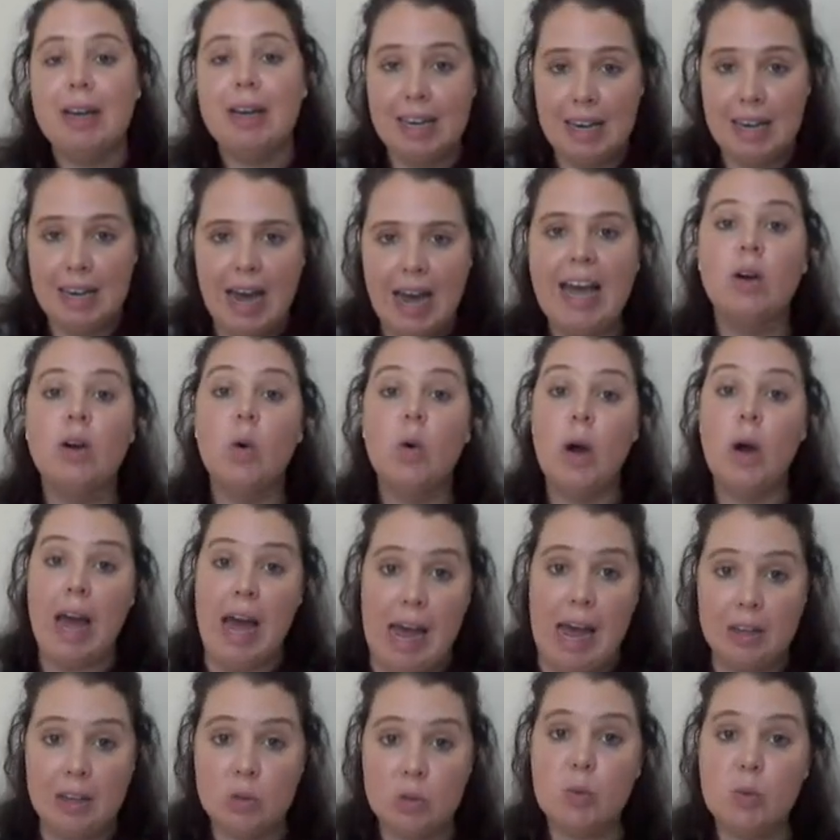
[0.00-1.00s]
but like or
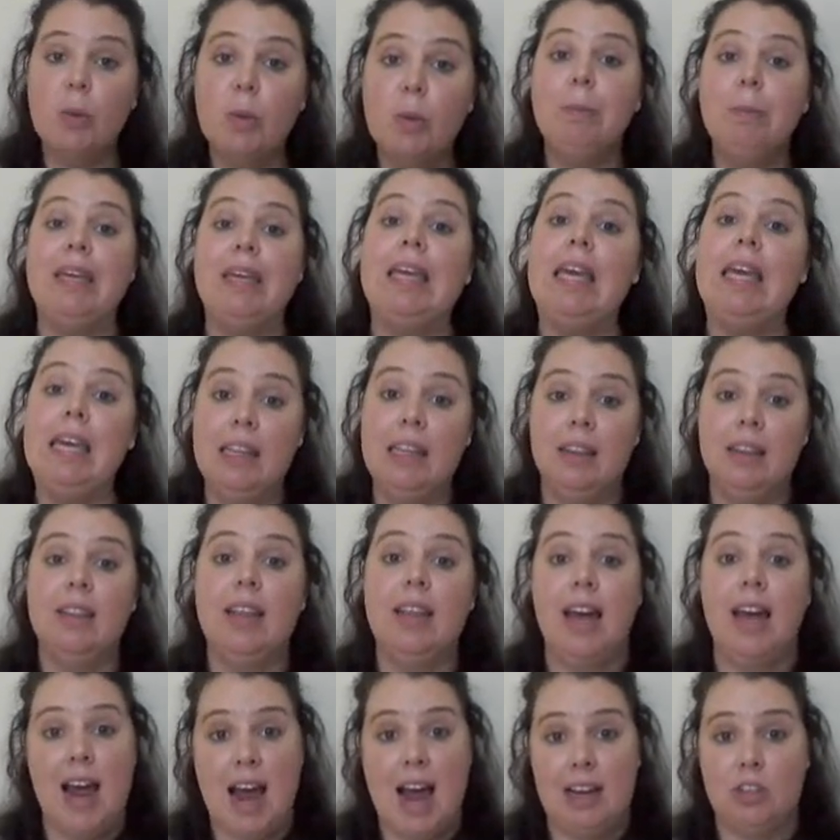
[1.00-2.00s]
as will be in
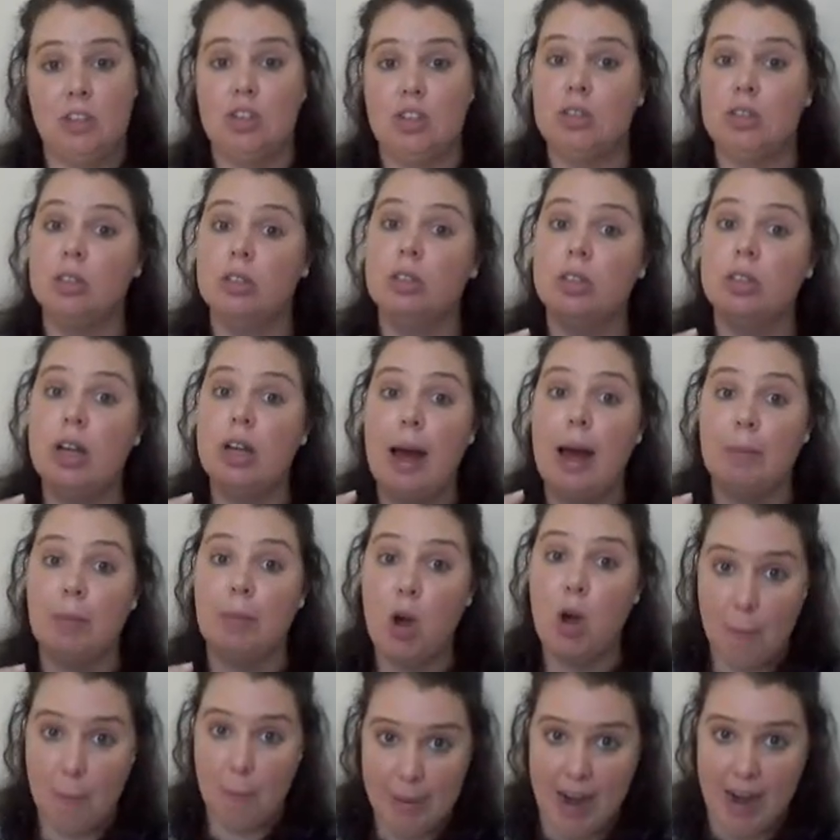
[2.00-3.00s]
that actual
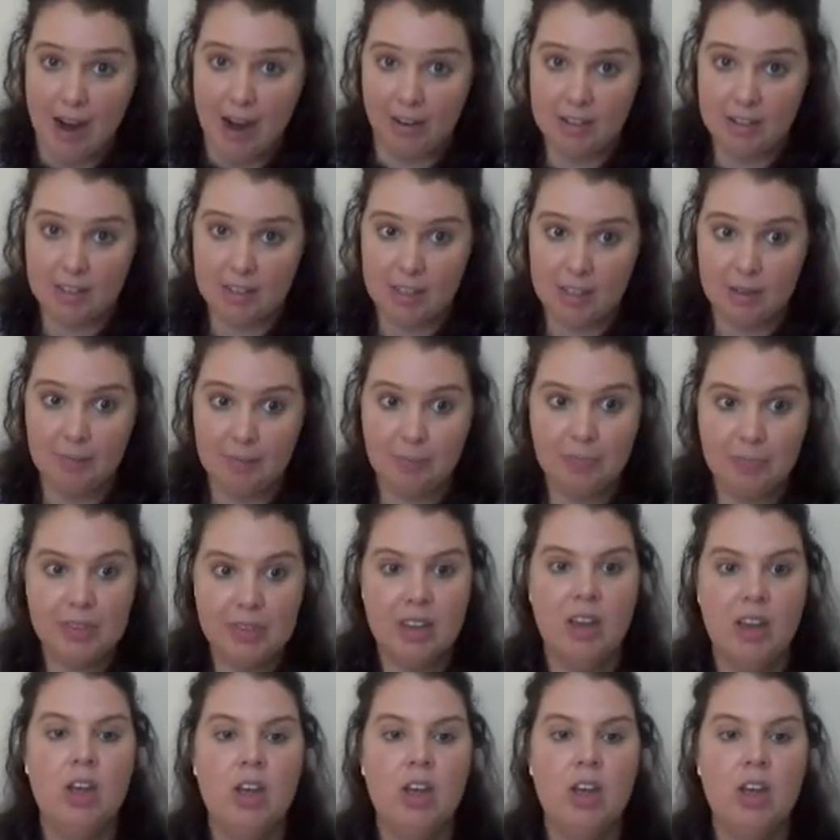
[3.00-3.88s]
um, comparison.